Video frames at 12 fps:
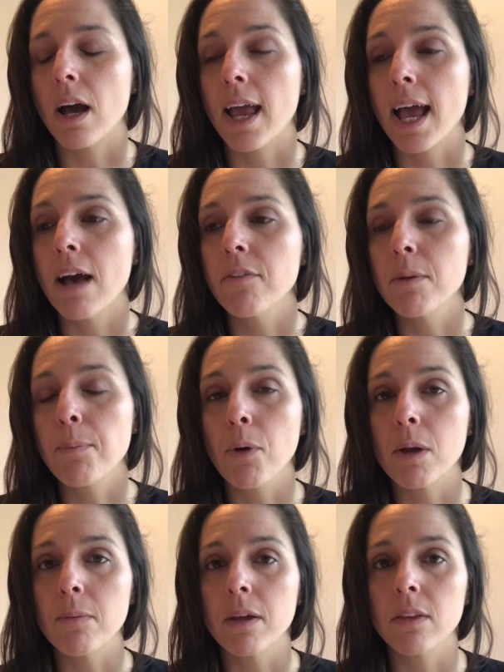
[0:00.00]
I have an
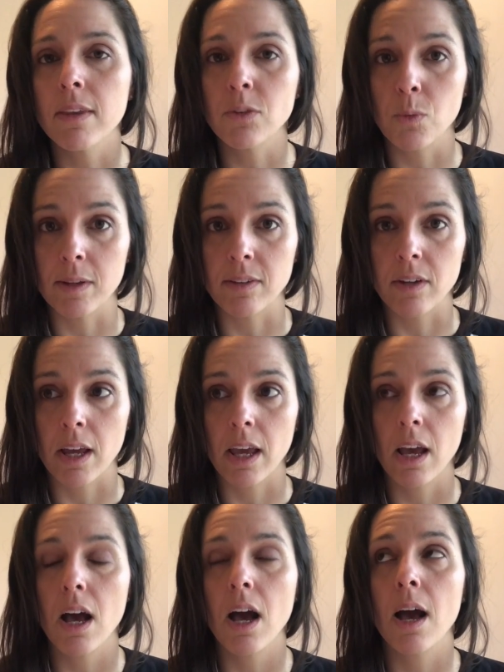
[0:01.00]
appointment this Wednesday.
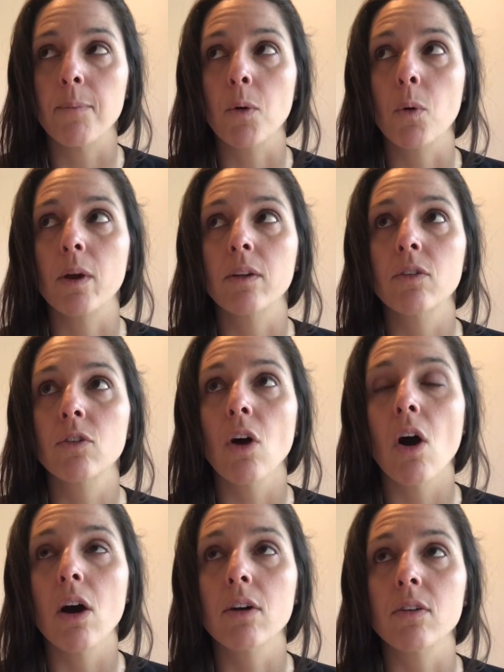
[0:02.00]
I'm going to
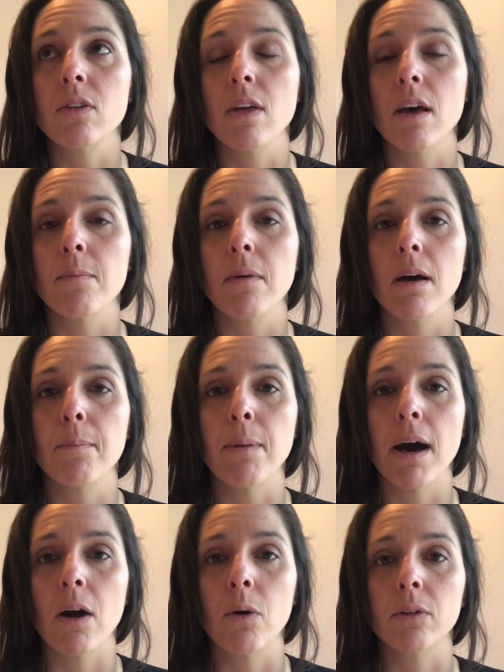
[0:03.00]
talk to them
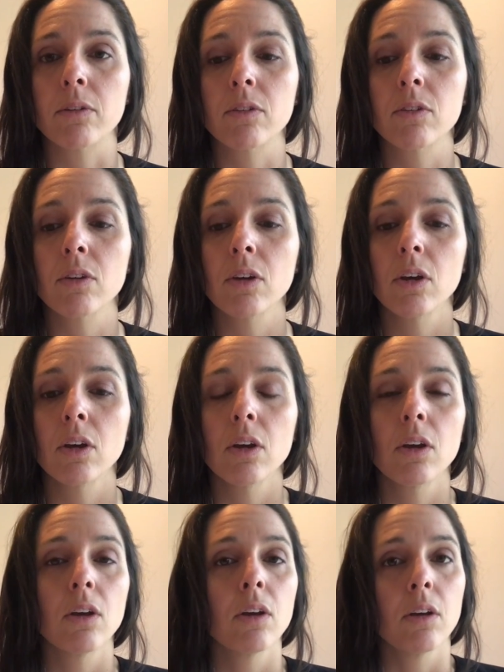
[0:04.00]
about
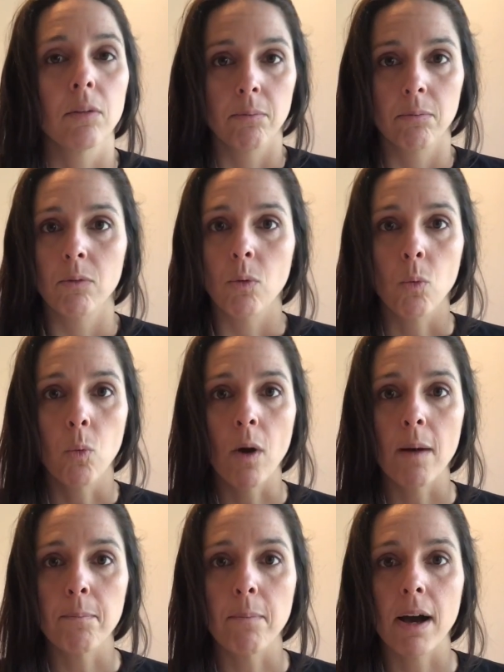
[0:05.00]

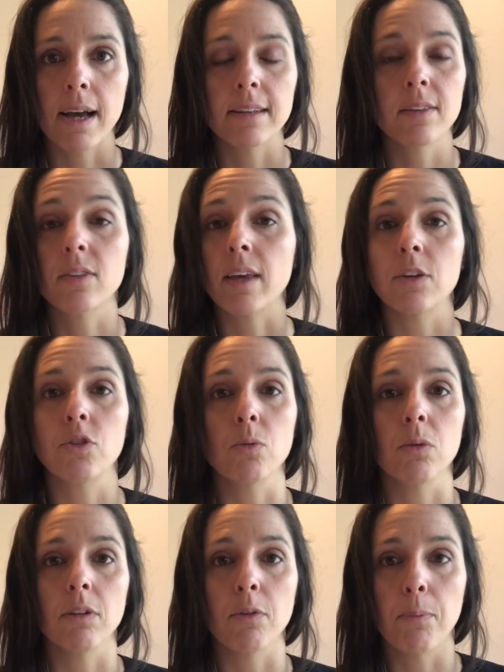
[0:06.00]
what my
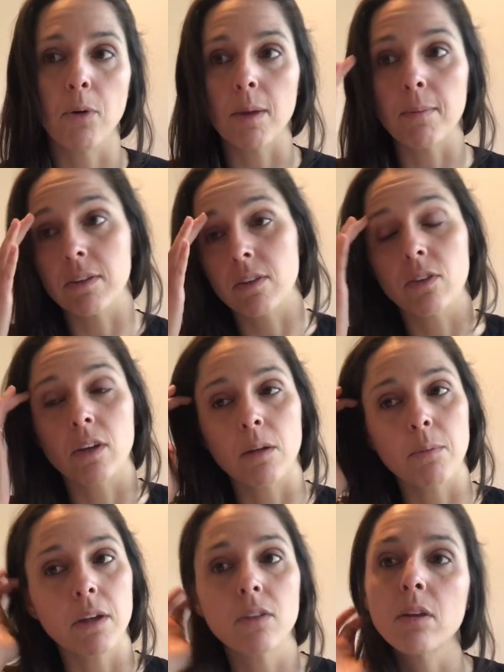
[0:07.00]
schedule of appointments is going to
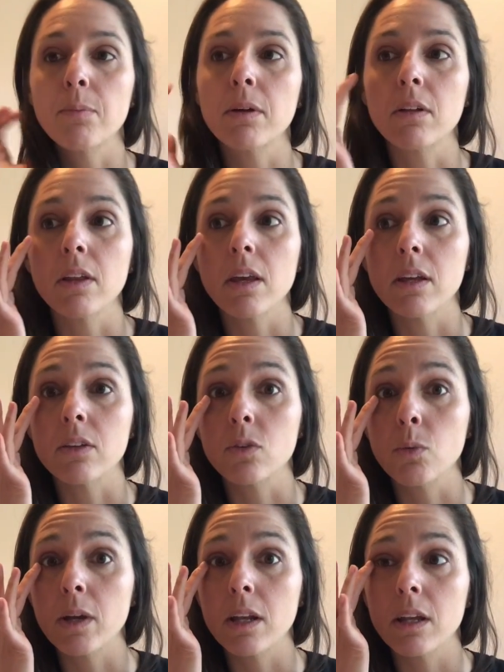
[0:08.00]
be. Typically in
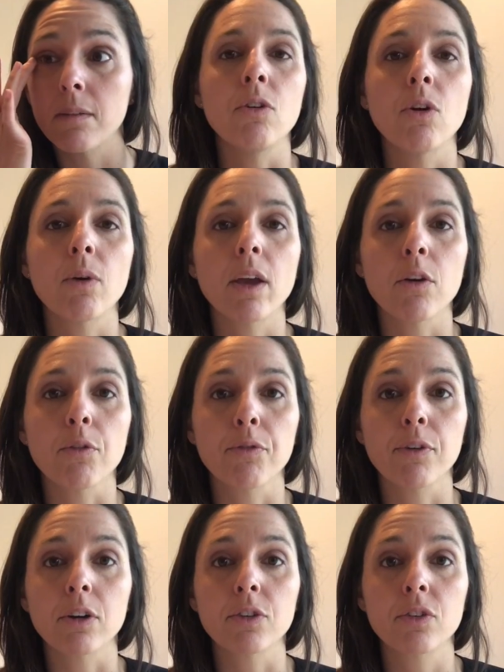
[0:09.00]
Sweden, you don't get
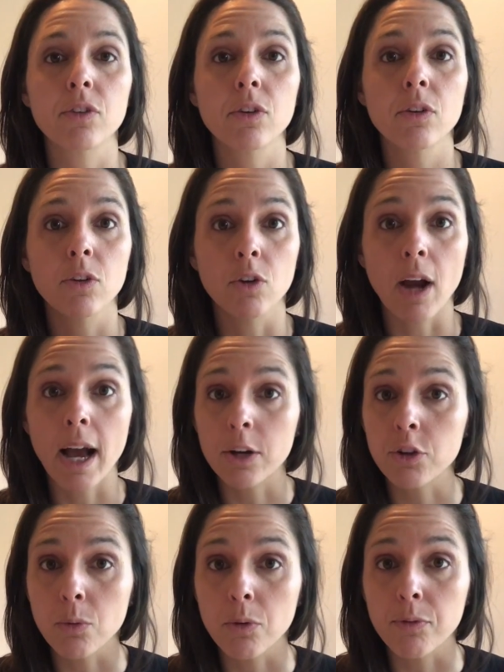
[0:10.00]
your
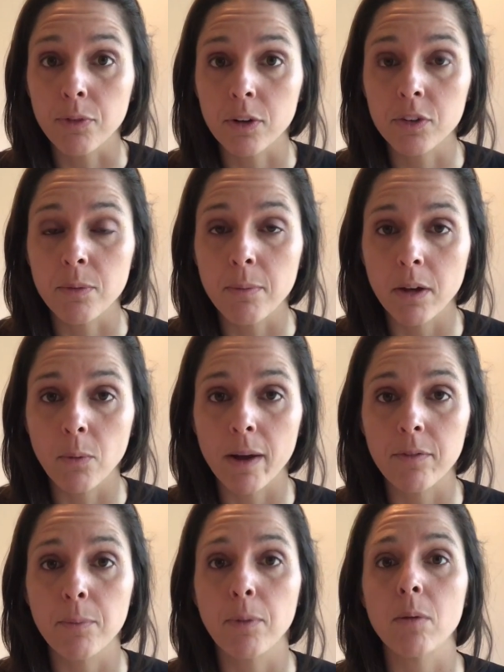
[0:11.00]
actual first
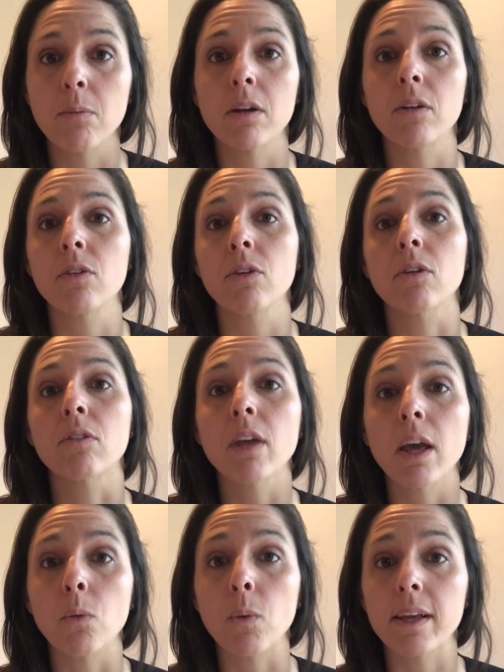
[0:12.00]
midwife appointment until you're
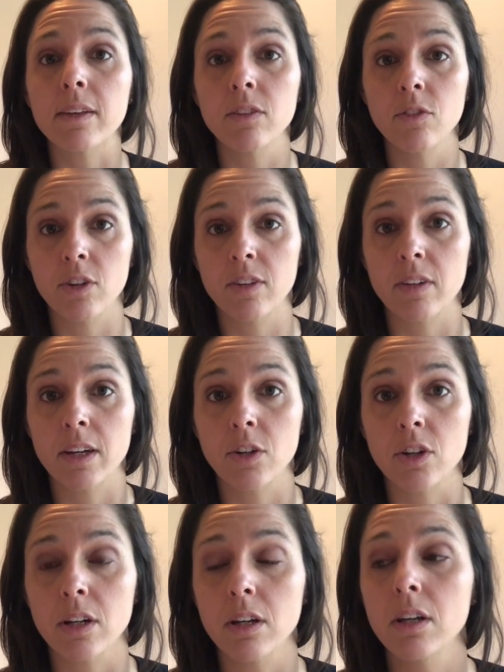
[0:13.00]
10 weeks
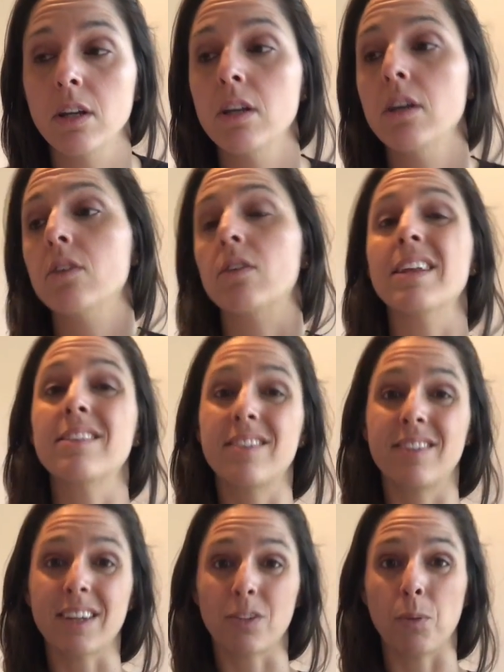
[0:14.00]
gestation. So that's
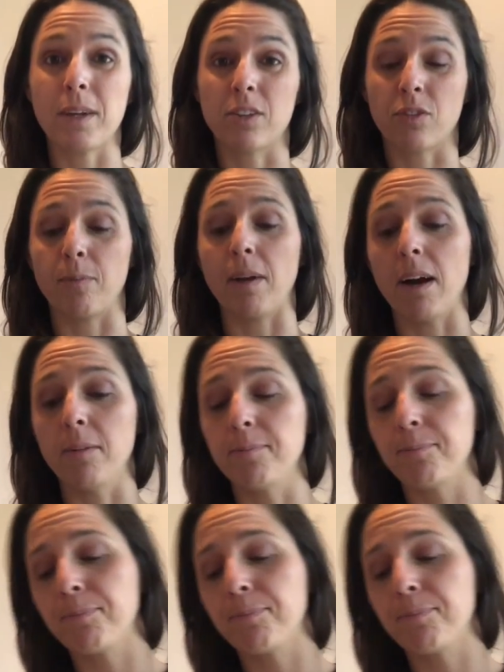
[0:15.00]
6 weeks from now.